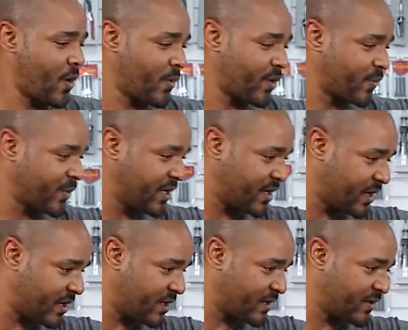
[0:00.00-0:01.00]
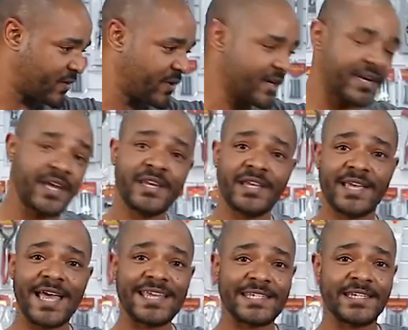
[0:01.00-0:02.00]
what we call organic
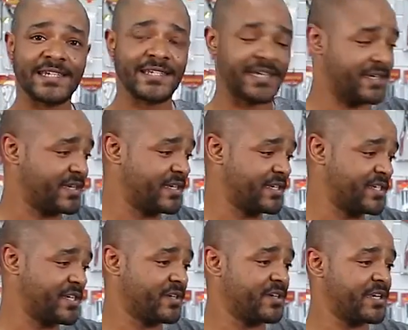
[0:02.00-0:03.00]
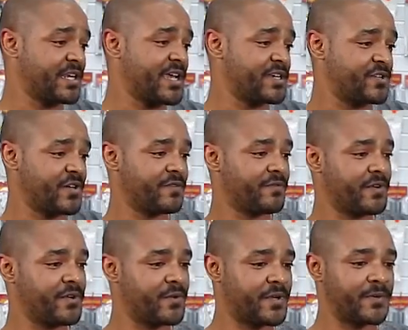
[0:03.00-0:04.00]
acid technology, or the
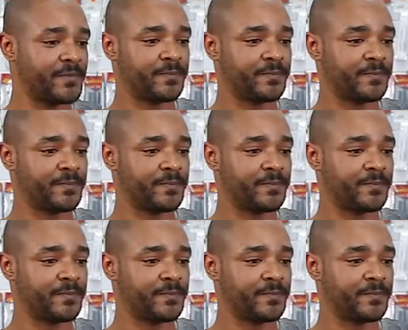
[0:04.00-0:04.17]
nitrate-free one.